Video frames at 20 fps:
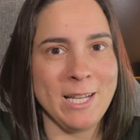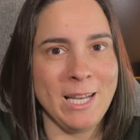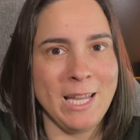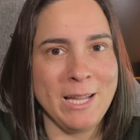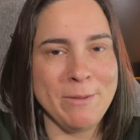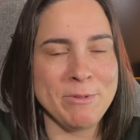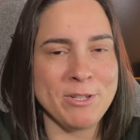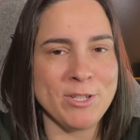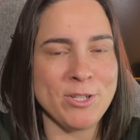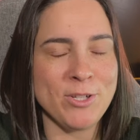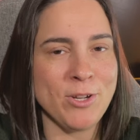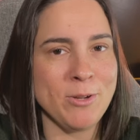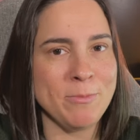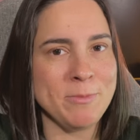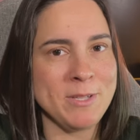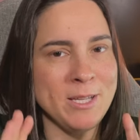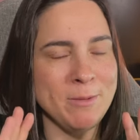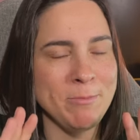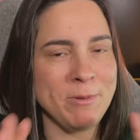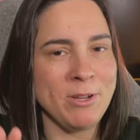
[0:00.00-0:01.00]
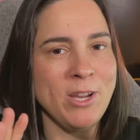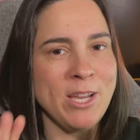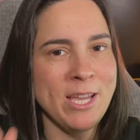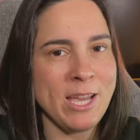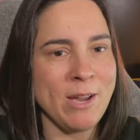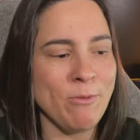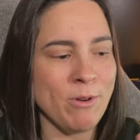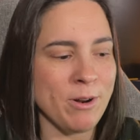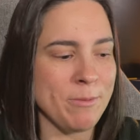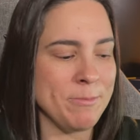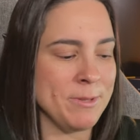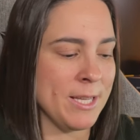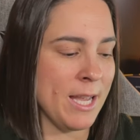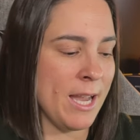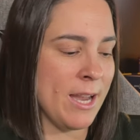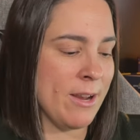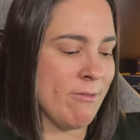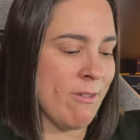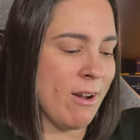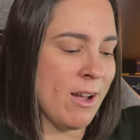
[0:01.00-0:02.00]
layman's terms here, but you get what I'm
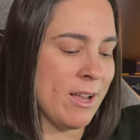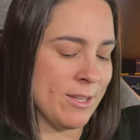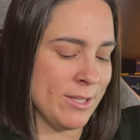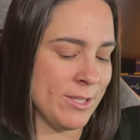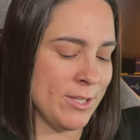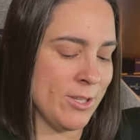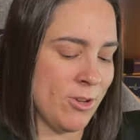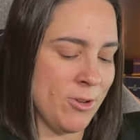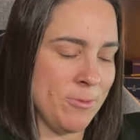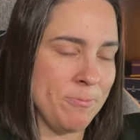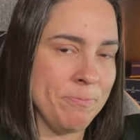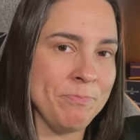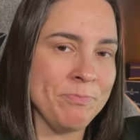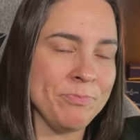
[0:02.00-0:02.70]
saying, right? So,